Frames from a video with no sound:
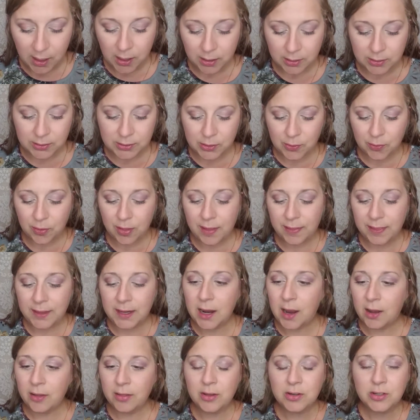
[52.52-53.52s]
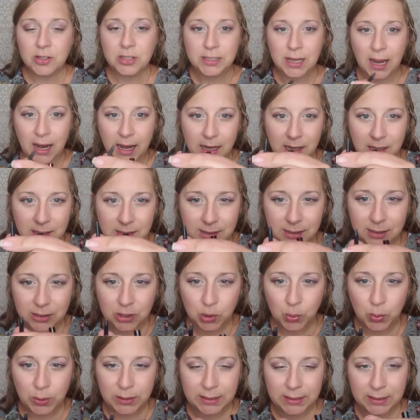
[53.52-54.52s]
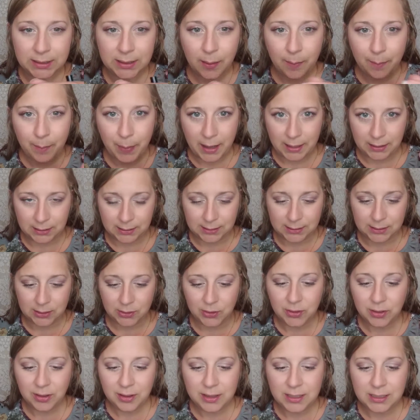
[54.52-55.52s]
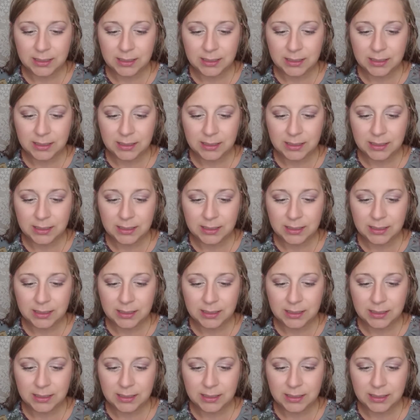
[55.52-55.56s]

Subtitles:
So then the other side is a twist up pencil.